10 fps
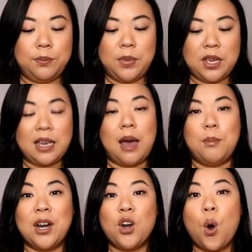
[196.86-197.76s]
But yeah,
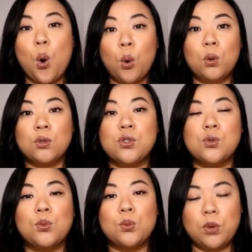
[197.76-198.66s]
but it
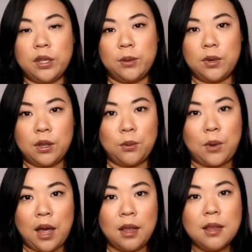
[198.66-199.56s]
holds really, really
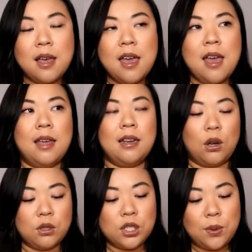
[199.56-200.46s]
well. And
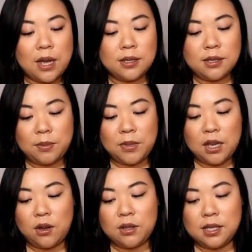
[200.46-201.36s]
it also has
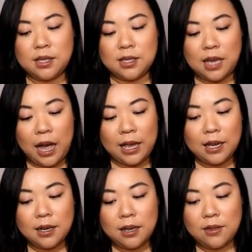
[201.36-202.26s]
something on the
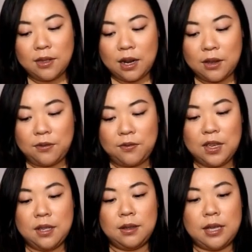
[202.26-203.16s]
side that I
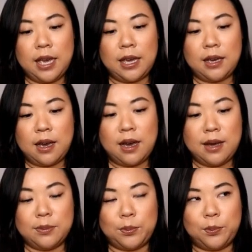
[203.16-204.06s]
feel like
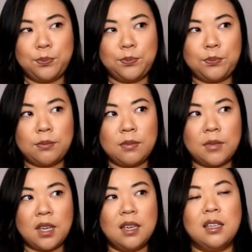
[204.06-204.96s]

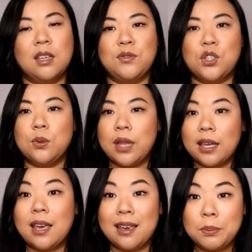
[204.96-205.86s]
gives you
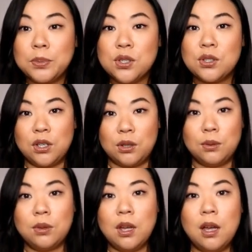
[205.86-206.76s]
like hips
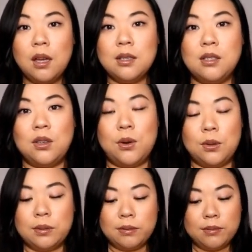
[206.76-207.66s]
too.
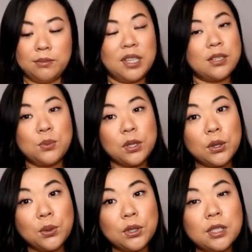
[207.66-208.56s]
So that's
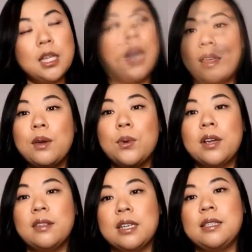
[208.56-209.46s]
really cool. I like
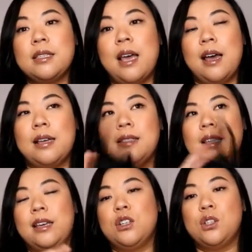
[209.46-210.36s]
wearing this as
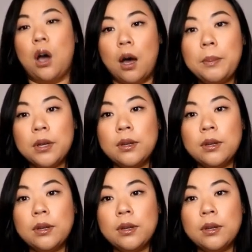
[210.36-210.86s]
like a top.